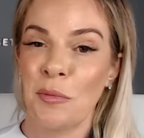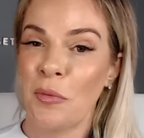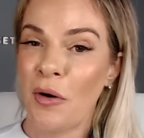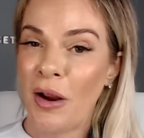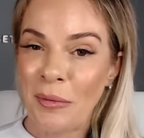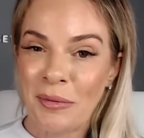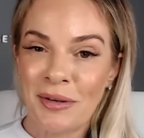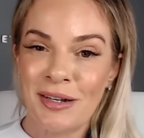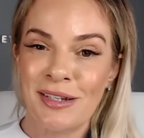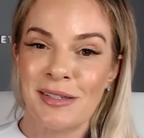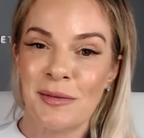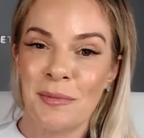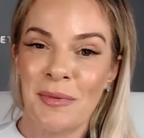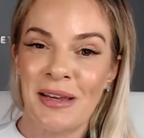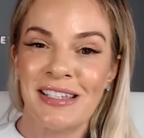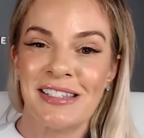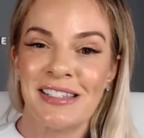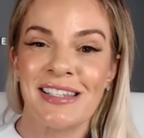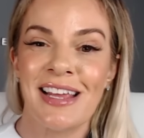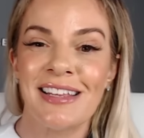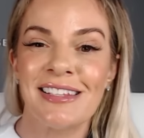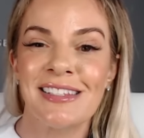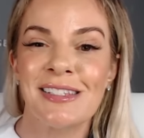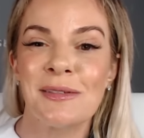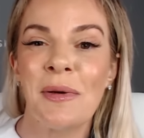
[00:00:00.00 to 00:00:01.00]
Probably doesn't make
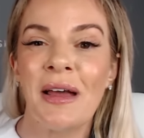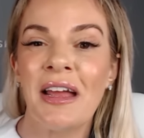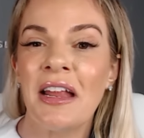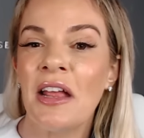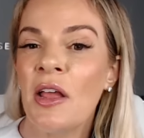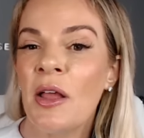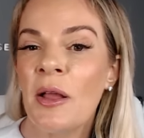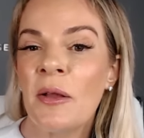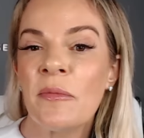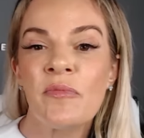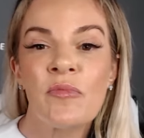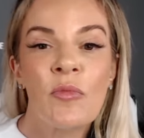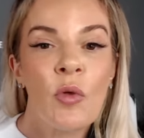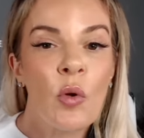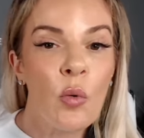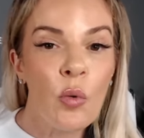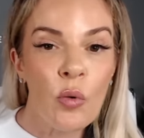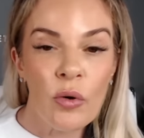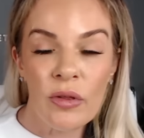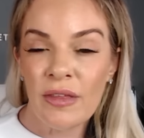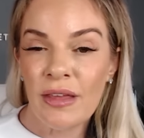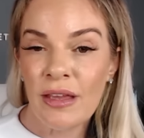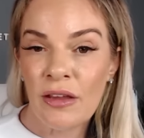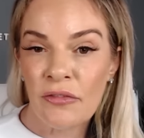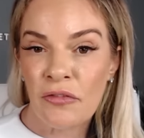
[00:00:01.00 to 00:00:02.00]
sense, but
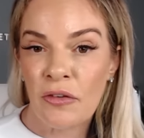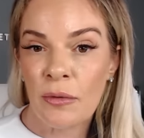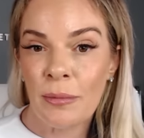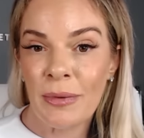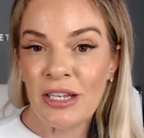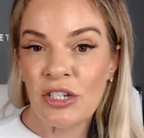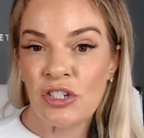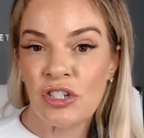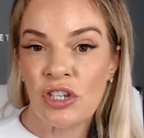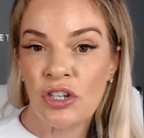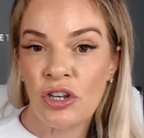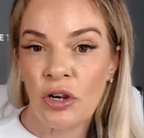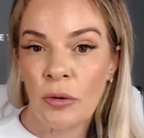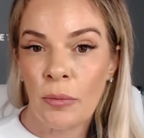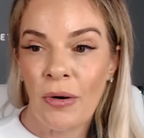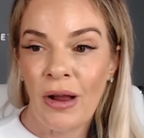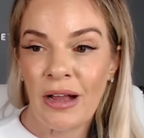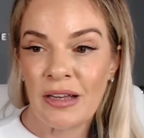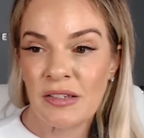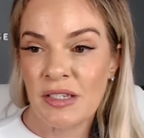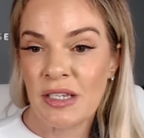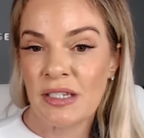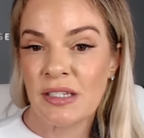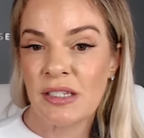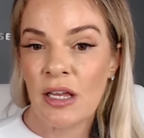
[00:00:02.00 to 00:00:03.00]
all the information you're
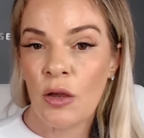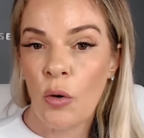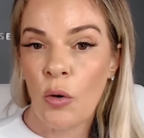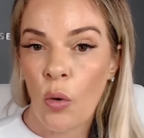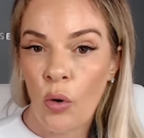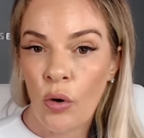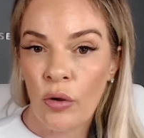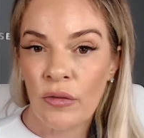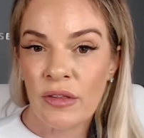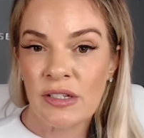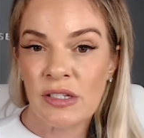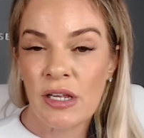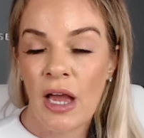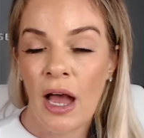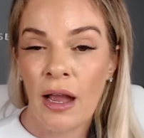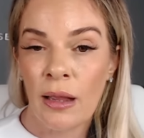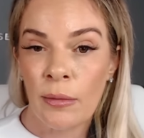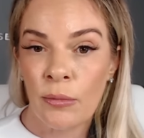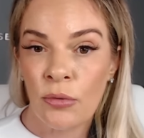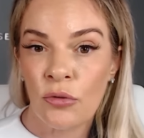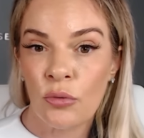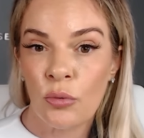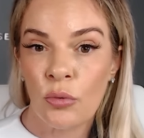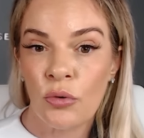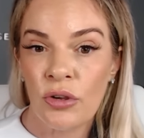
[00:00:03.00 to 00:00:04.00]
processing all the
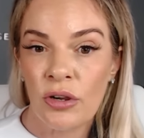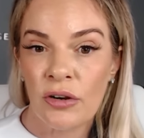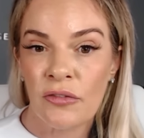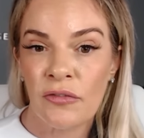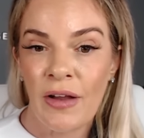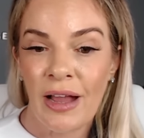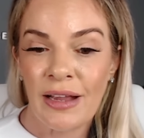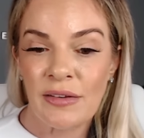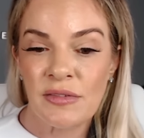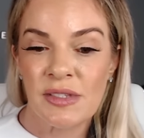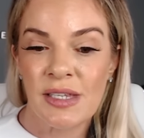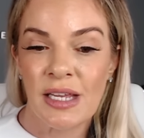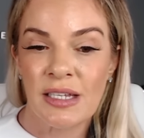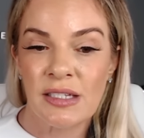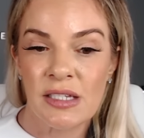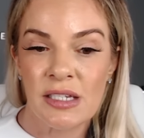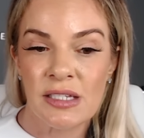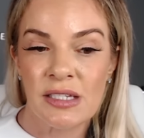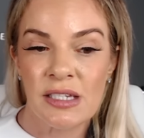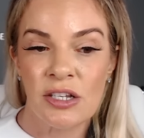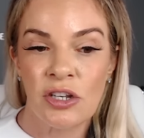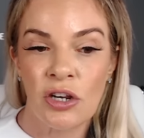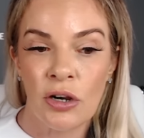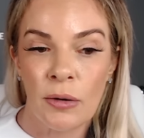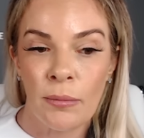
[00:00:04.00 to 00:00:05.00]
time through your five
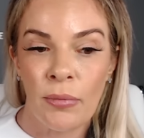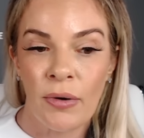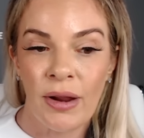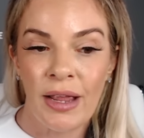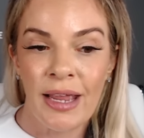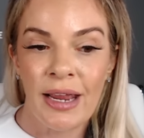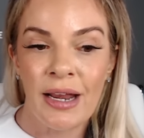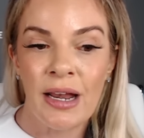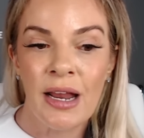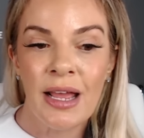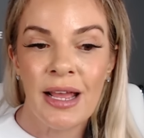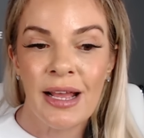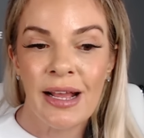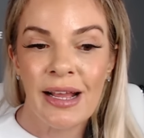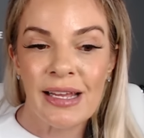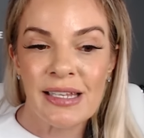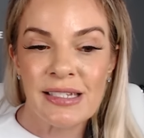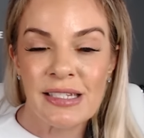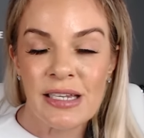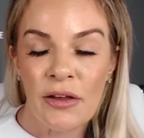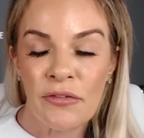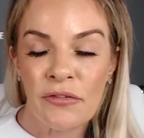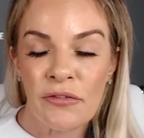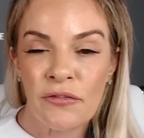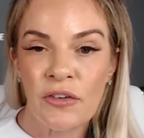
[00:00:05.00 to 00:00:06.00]
senses in your brain,
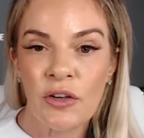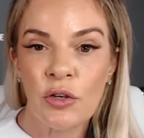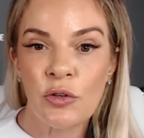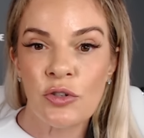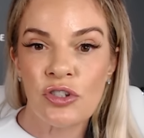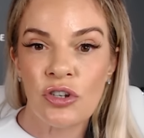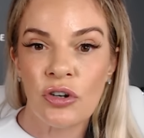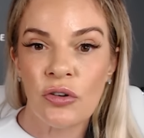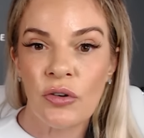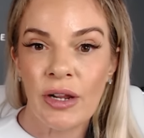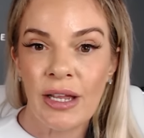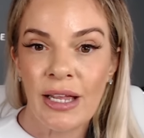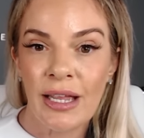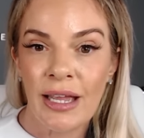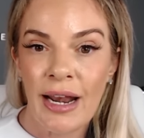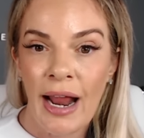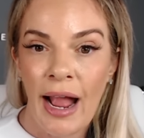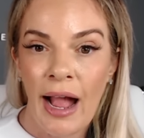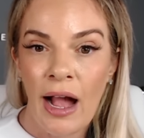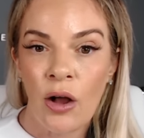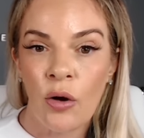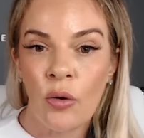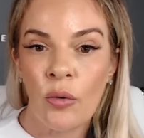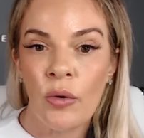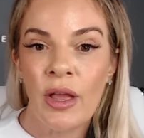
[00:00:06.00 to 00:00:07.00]
it's filtering it
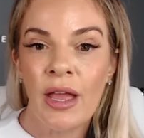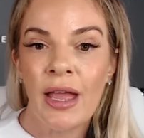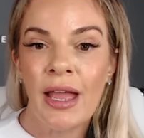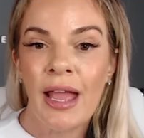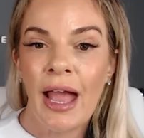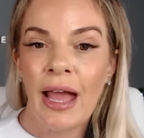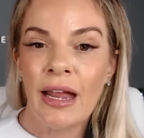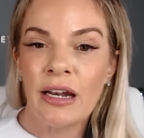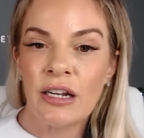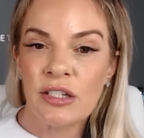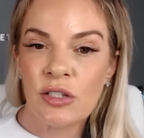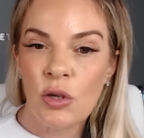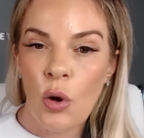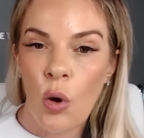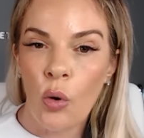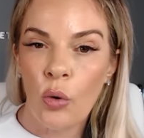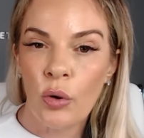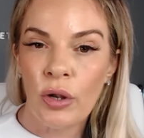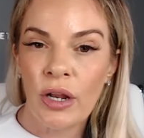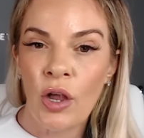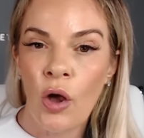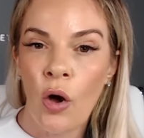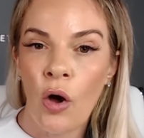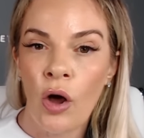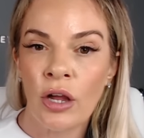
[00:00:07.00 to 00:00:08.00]
out, and it's
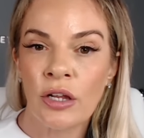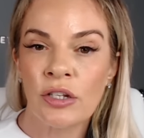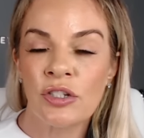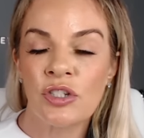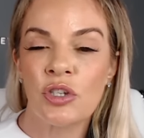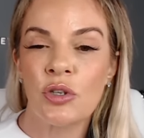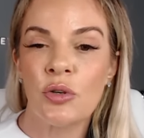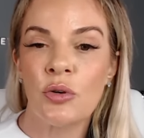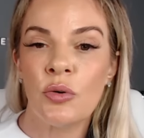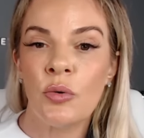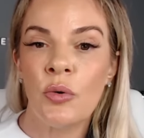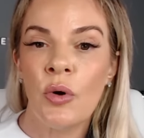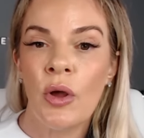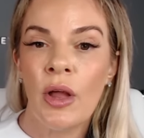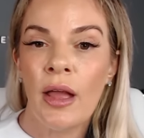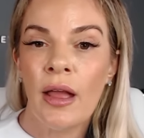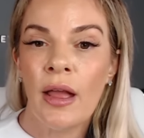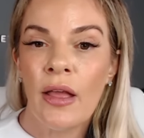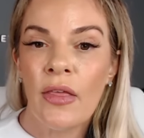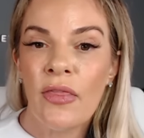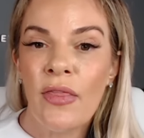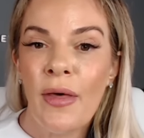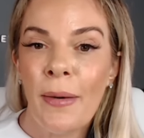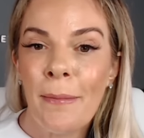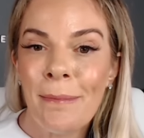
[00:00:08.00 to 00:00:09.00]
holding on to
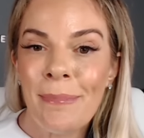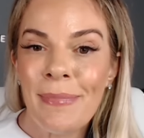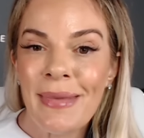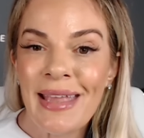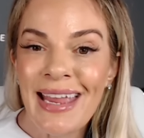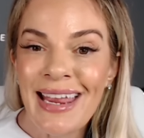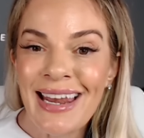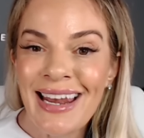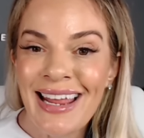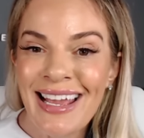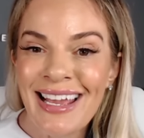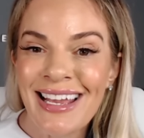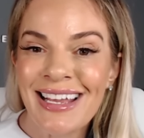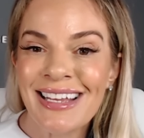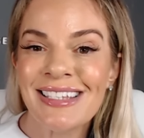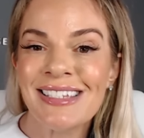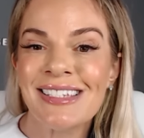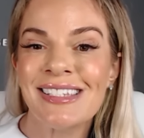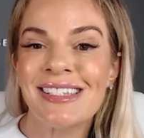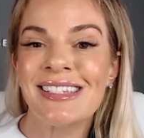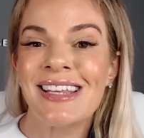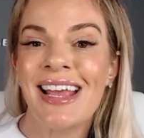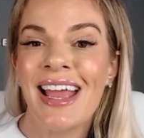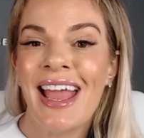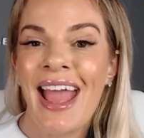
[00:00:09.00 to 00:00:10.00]
the
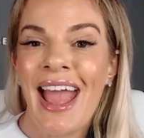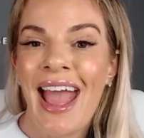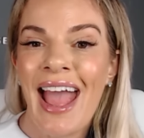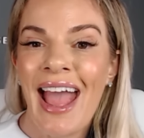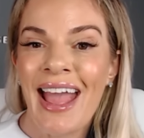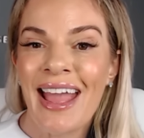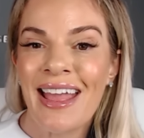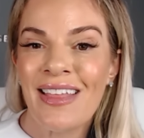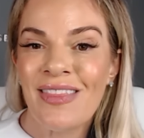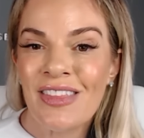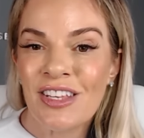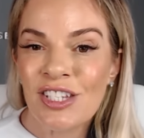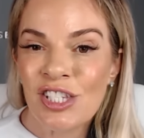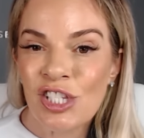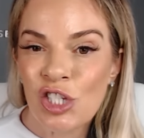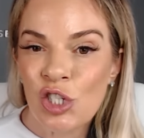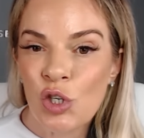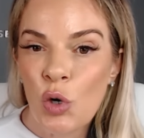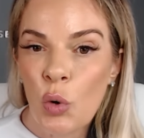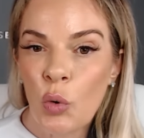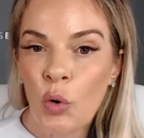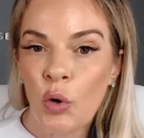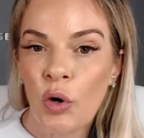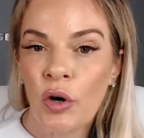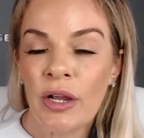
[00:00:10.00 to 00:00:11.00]
meanings and the
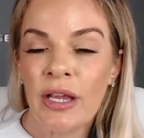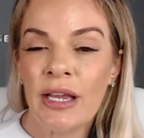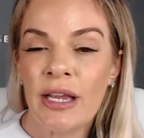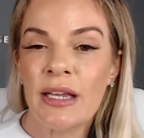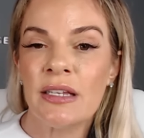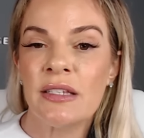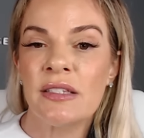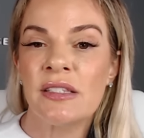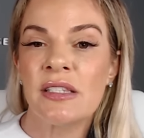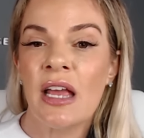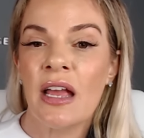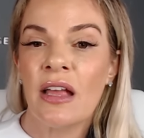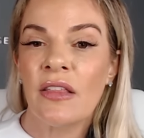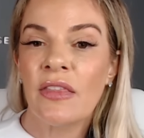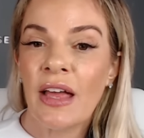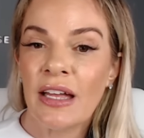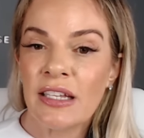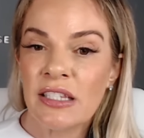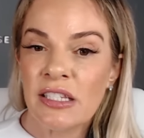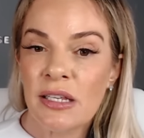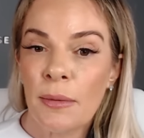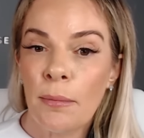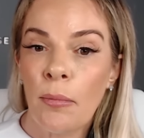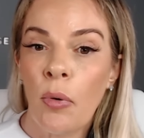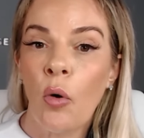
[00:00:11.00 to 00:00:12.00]
stories
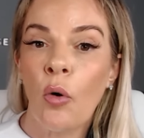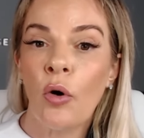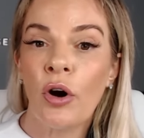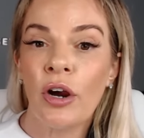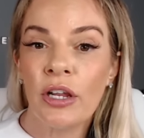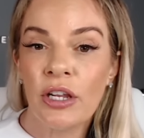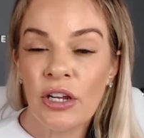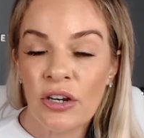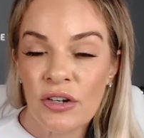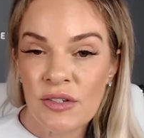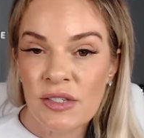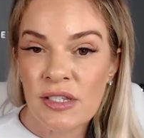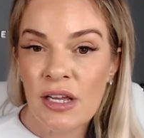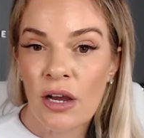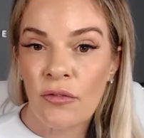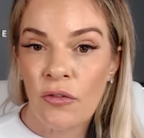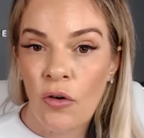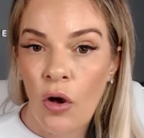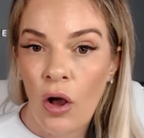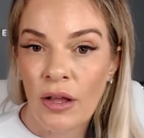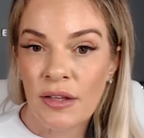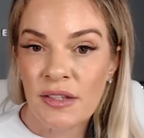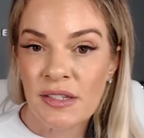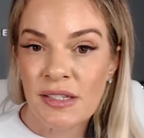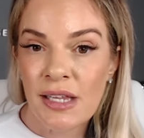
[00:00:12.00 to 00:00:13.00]
that support your
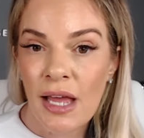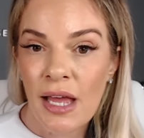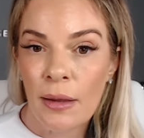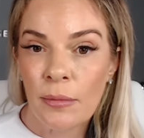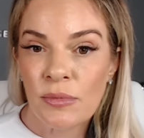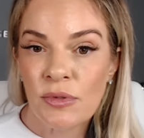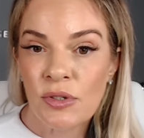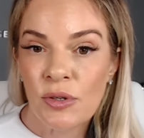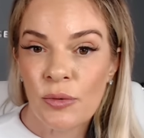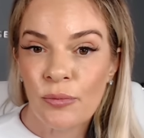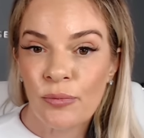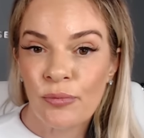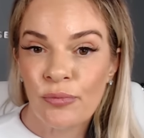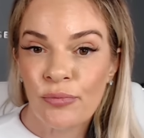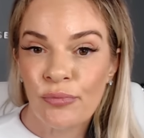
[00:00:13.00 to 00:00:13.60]
self-concept.